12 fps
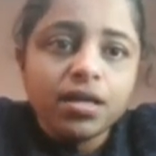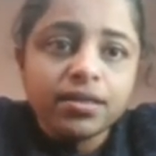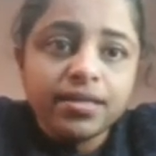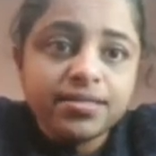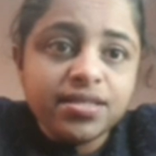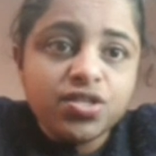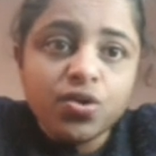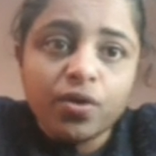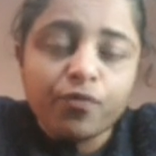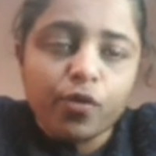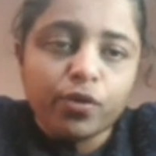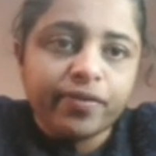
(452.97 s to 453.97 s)
This is
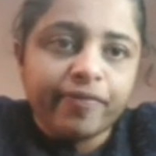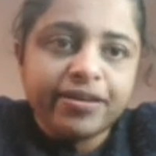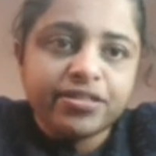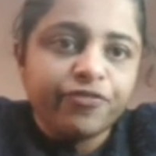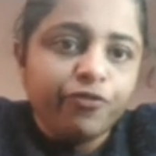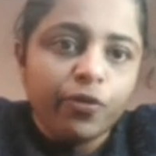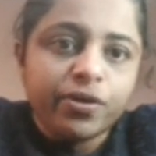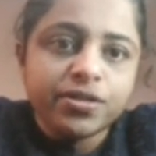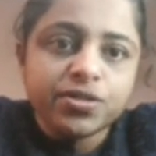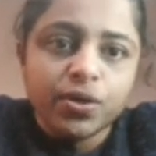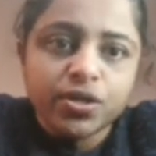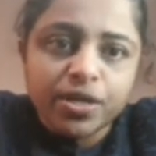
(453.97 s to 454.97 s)
not what the writer focus
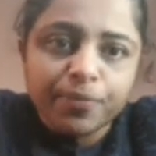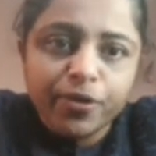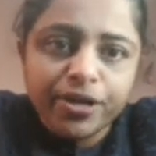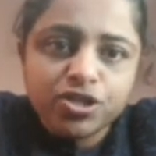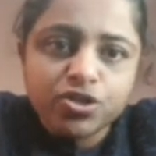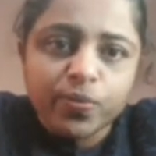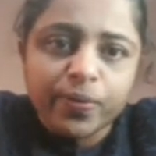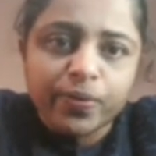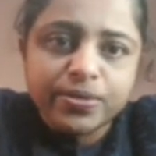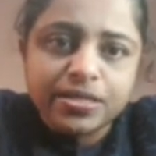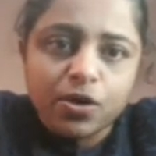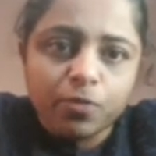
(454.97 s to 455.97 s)
on. So I'm going to
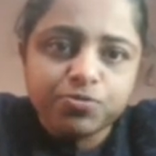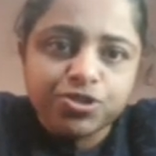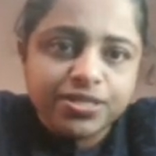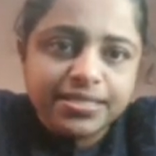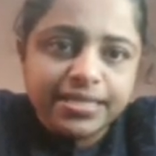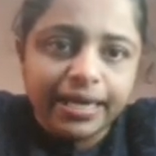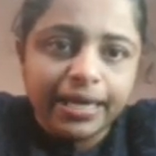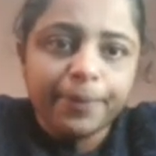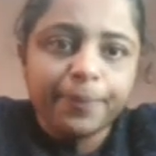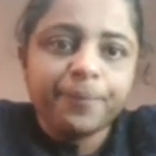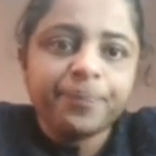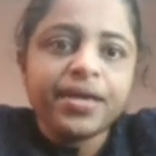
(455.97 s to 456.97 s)
cross option C.
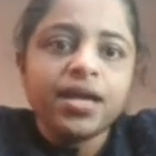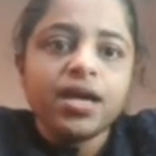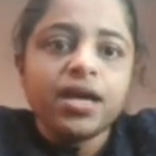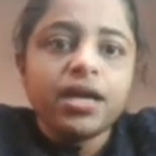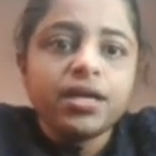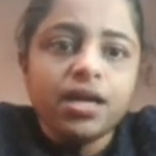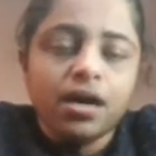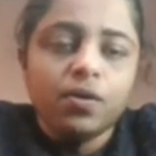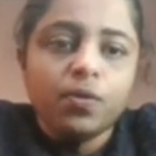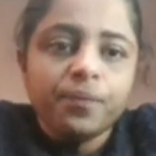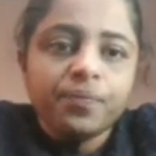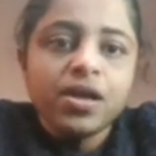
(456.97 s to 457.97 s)
Now,
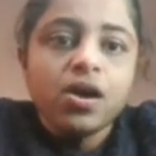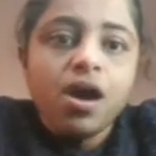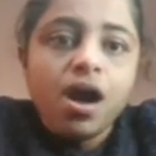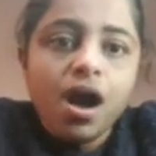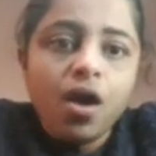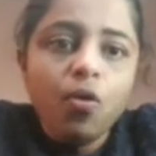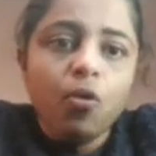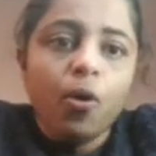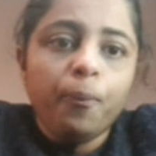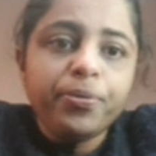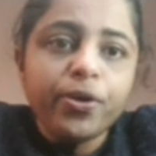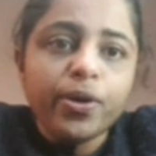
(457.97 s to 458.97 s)
how
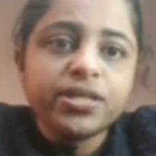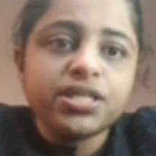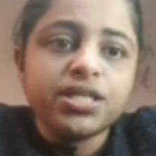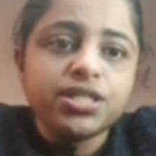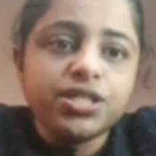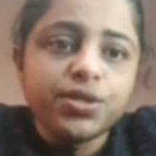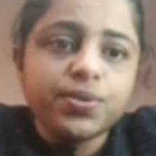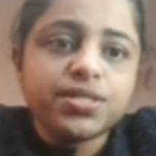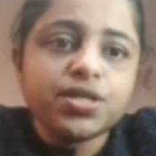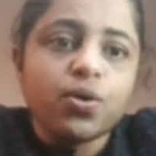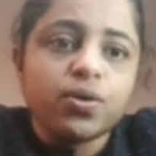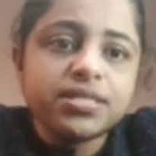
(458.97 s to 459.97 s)
opioid
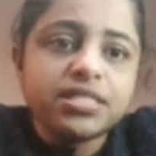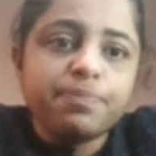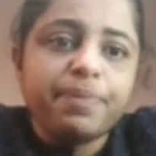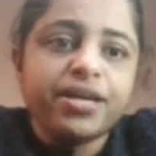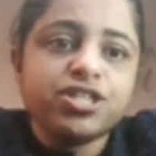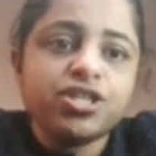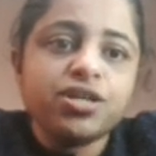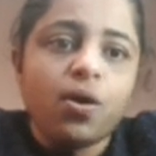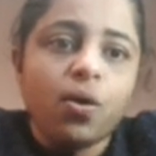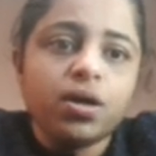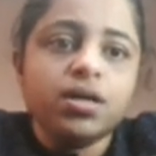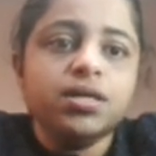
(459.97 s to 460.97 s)
induced constipation
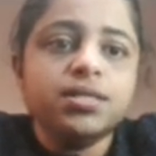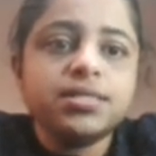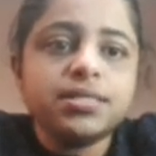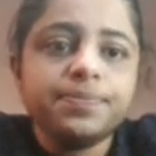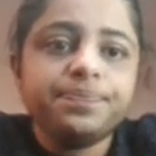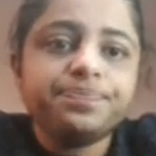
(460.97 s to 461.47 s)
occurs.